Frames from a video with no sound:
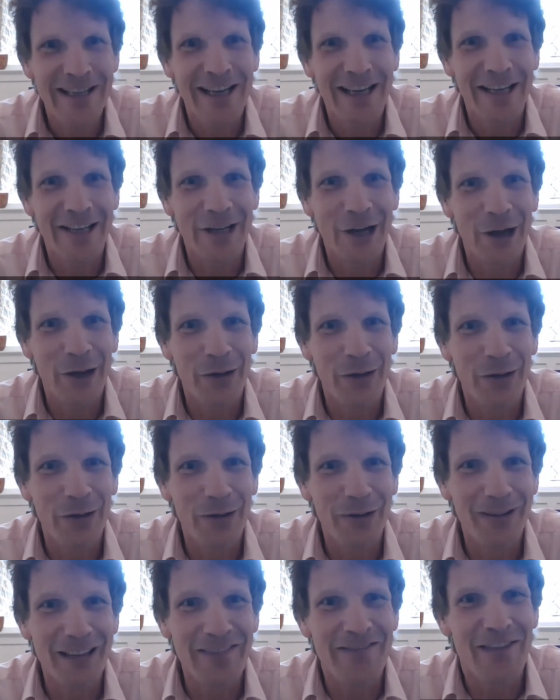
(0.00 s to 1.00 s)
you
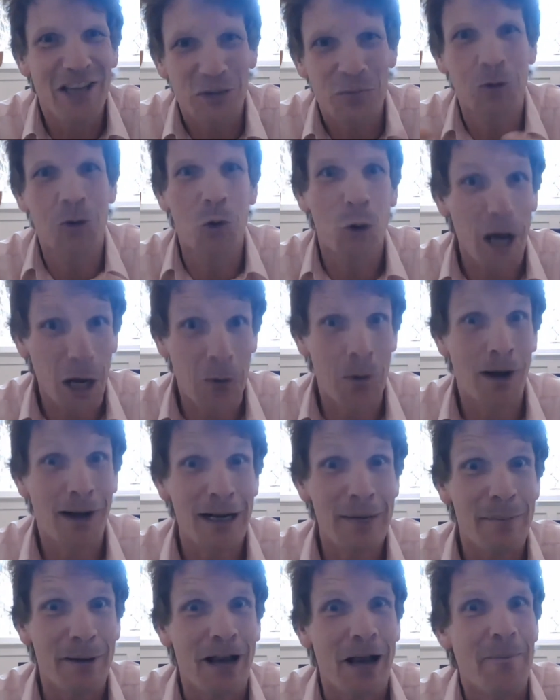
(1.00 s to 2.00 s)
know, then this will quite
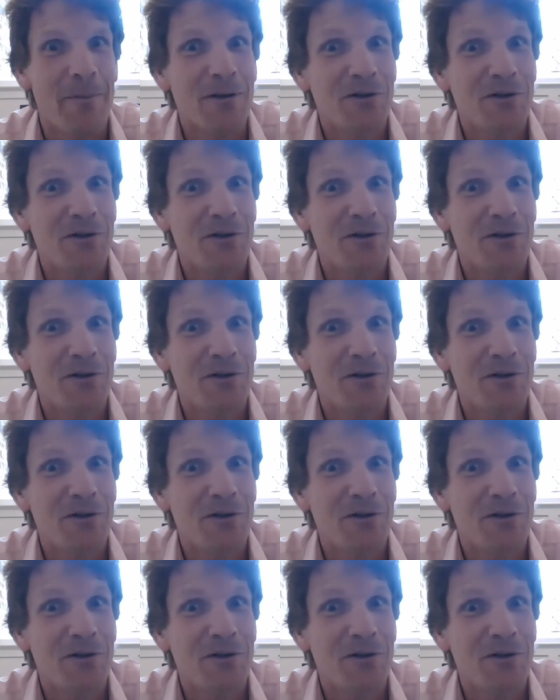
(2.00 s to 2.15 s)
quickly become